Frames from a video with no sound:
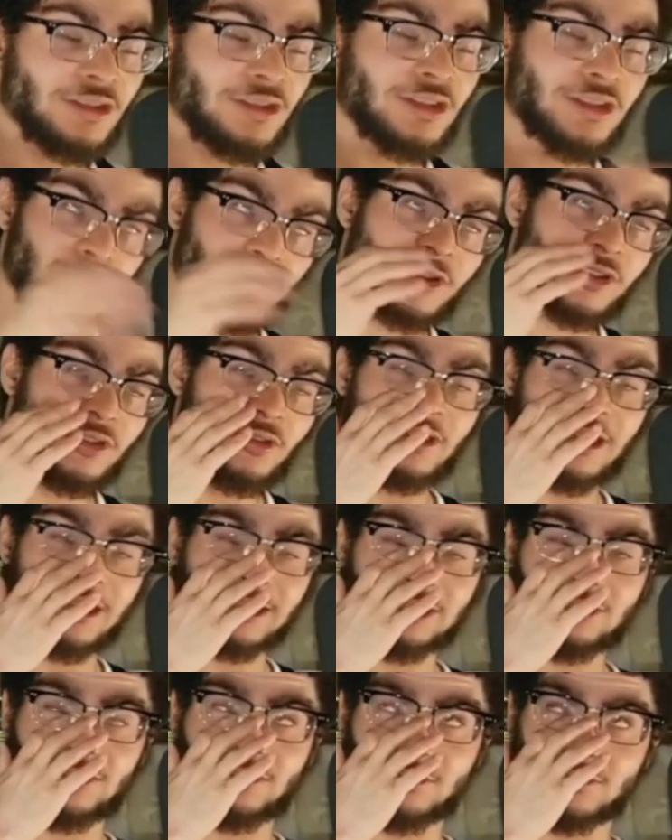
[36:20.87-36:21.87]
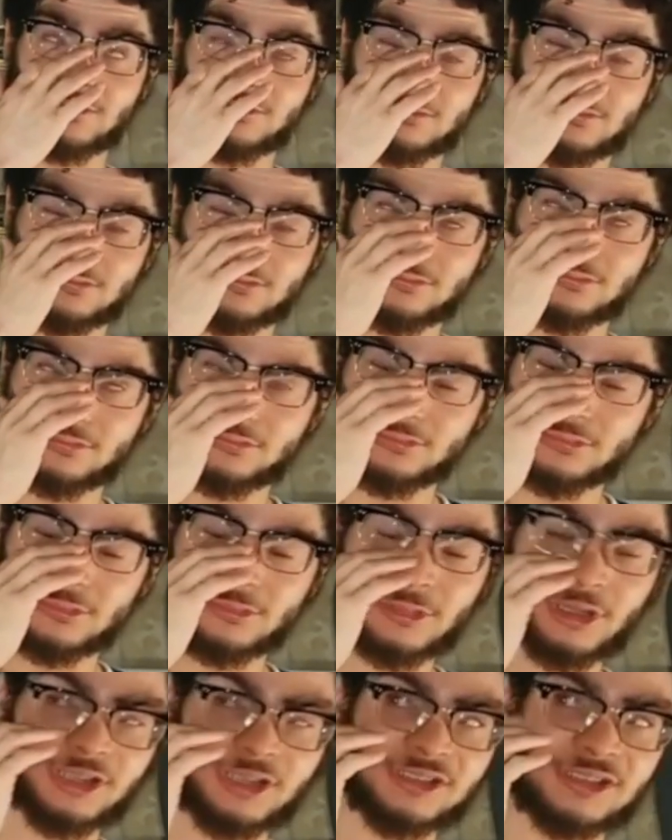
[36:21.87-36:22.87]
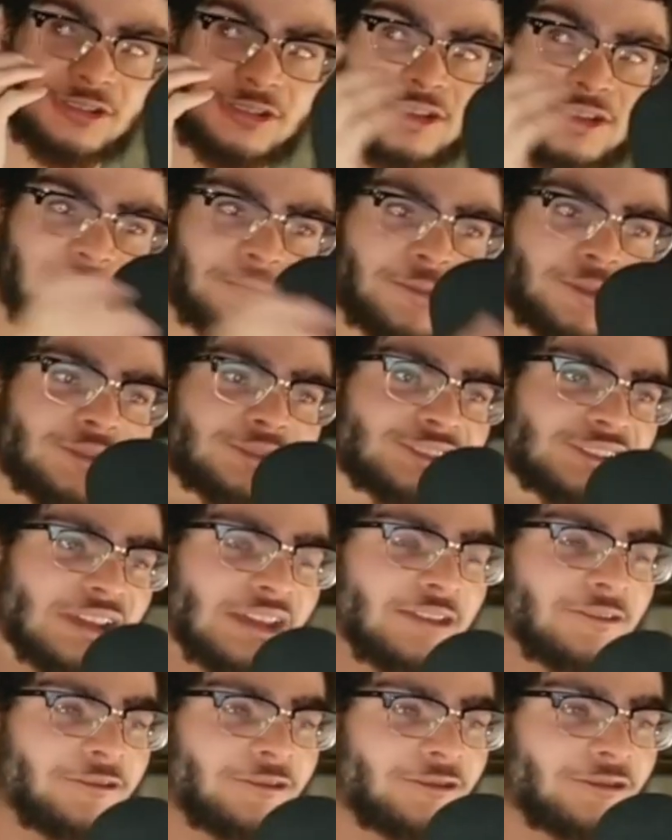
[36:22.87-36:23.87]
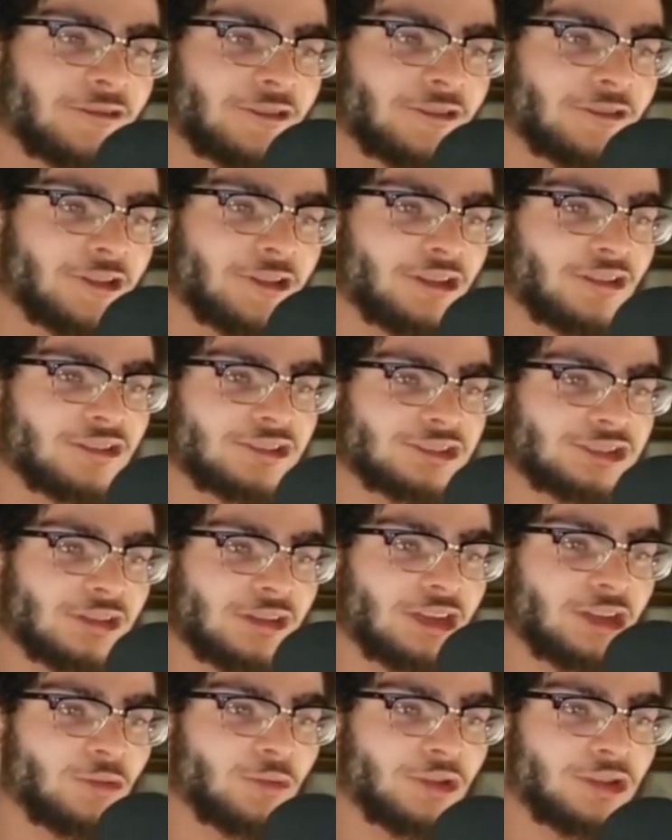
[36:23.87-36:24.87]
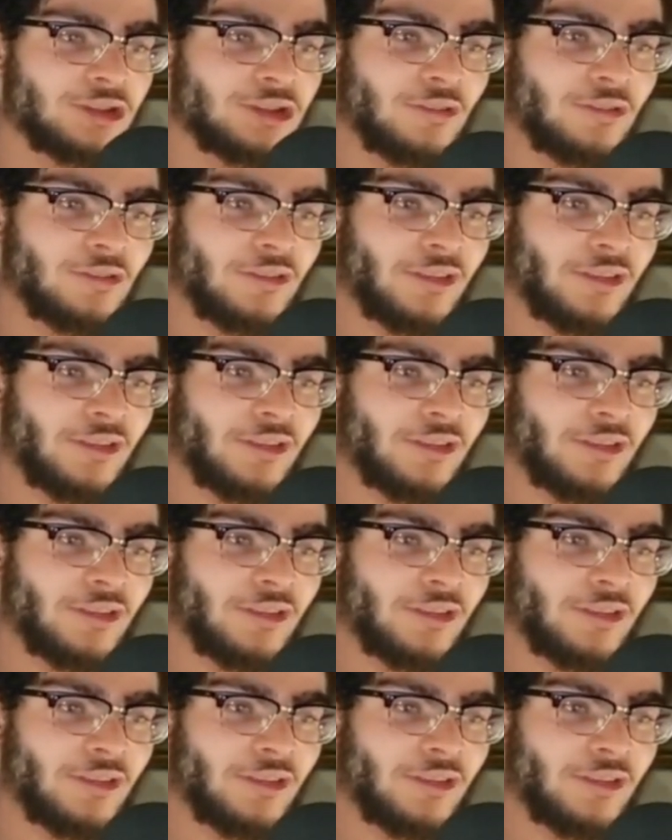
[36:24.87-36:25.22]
He would do that too, because it'll keep you safe. So he would do that.